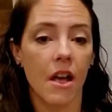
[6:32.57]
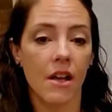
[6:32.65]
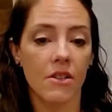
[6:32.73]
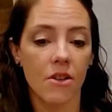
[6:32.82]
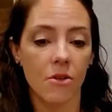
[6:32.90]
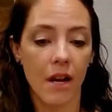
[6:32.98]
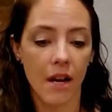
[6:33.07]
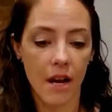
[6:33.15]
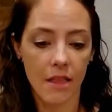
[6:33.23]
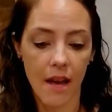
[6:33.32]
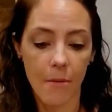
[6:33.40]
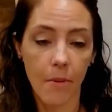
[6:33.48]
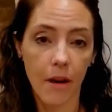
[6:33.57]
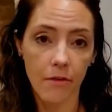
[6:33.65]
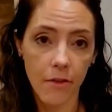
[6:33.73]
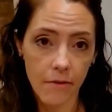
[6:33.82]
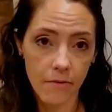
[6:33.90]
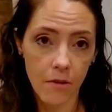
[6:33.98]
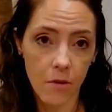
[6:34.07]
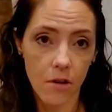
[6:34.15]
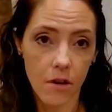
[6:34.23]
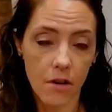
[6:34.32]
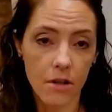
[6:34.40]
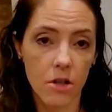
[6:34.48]
And so getting that pelvic
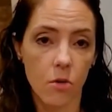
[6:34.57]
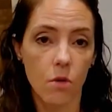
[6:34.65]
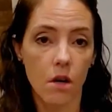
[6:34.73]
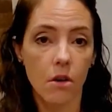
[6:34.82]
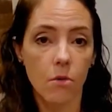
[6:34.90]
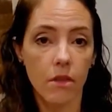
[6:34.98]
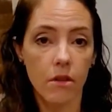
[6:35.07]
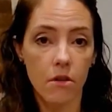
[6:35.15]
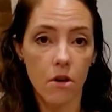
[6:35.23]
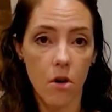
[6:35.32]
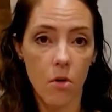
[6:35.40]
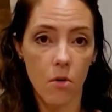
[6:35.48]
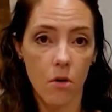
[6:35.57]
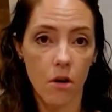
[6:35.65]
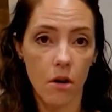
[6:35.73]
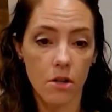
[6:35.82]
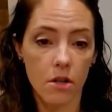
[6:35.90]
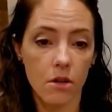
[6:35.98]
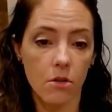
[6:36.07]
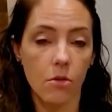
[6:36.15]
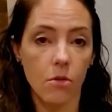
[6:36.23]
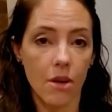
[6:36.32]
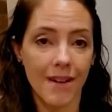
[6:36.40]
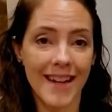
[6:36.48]
floor to work with your core,
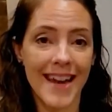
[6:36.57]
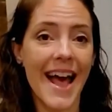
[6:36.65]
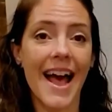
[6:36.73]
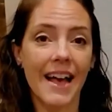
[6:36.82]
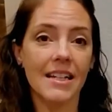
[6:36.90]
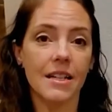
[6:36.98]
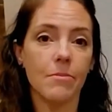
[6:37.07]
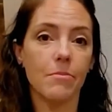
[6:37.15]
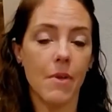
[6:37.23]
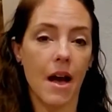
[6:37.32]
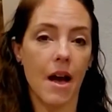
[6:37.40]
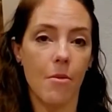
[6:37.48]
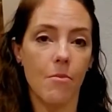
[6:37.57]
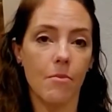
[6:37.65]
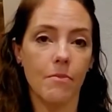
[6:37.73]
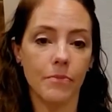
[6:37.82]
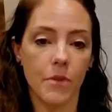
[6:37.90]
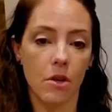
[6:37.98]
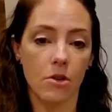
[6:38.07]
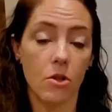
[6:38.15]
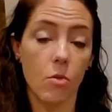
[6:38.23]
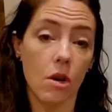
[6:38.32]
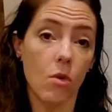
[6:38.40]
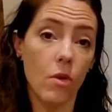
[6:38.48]
to not, or to
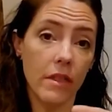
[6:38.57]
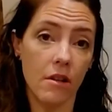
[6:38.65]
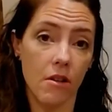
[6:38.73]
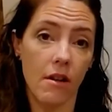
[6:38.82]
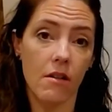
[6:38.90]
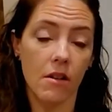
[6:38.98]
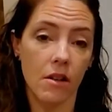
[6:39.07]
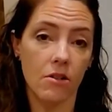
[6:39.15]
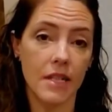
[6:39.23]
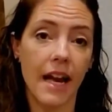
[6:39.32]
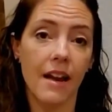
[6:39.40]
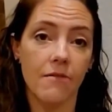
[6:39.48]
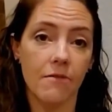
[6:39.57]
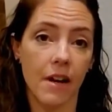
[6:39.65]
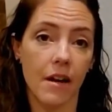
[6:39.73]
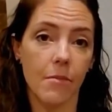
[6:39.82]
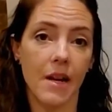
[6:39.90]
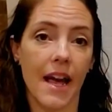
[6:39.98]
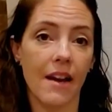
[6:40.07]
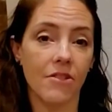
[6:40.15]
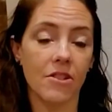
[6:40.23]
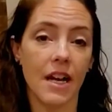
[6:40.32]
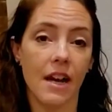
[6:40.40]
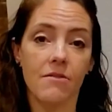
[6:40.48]
work with your diaphragm and have
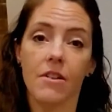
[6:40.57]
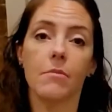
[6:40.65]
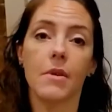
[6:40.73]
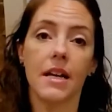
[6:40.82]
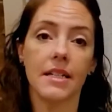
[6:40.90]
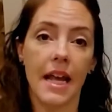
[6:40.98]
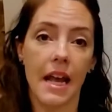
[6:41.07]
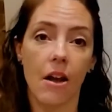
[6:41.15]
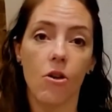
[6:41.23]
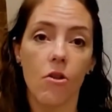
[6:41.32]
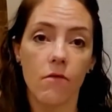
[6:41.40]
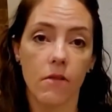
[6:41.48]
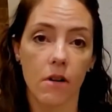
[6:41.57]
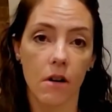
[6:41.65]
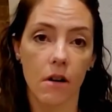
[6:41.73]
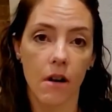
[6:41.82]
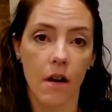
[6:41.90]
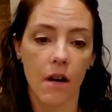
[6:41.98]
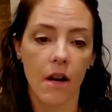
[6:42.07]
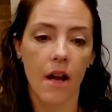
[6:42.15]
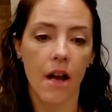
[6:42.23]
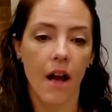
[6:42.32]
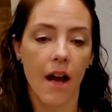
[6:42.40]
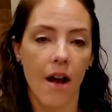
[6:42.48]
your diaphragm not take over,
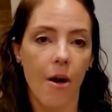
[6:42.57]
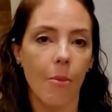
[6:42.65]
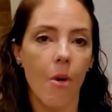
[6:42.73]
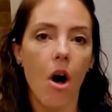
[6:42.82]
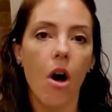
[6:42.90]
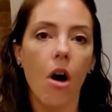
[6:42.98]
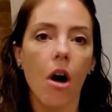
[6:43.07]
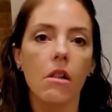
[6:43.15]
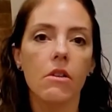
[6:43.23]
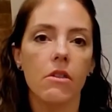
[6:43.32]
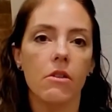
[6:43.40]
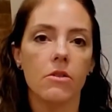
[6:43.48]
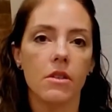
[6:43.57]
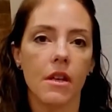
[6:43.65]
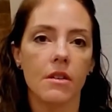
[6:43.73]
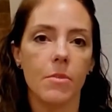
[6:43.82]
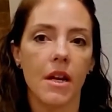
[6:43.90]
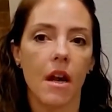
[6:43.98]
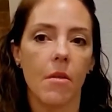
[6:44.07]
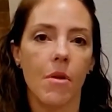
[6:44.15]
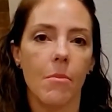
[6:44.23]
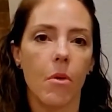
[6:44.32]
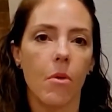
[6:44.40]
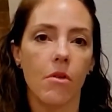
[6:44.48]
all of those things become
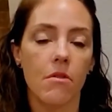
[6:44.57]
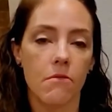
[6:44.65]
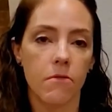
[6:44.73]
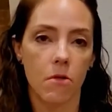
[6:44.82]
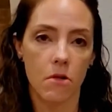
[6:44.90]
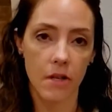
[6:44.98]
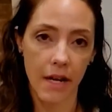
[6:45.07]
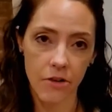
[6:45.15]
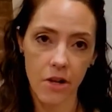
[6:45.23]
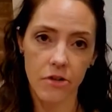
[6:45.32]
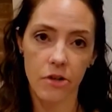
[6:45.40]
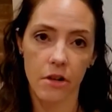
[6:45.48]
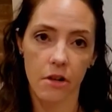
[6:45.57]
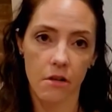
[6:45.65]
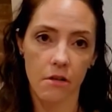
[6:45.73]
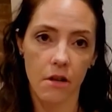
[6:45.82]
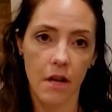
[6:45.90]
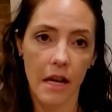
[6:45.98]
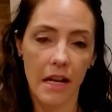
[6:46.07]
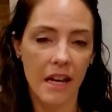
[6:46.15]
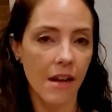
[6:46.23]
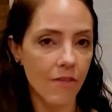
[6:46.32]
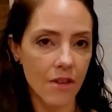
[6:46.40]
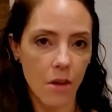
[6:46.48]
important for digestion,
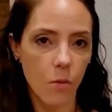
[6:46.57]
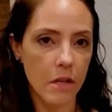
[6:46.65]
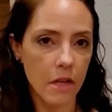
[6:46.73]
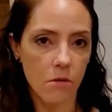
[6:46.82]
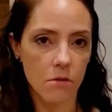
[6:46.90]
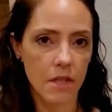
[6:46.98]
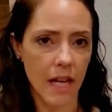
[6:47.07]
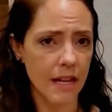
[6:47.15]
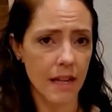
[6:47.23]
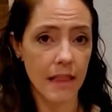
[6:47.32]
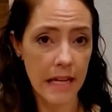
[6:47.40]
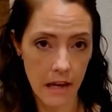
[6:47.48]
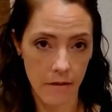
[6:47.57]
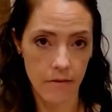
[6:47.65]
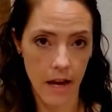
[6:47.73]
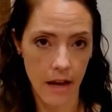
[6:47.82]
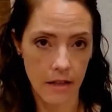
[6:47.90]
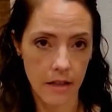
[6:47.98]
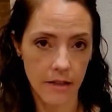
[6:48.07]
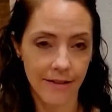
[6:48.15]
even though we don't tend to think of that.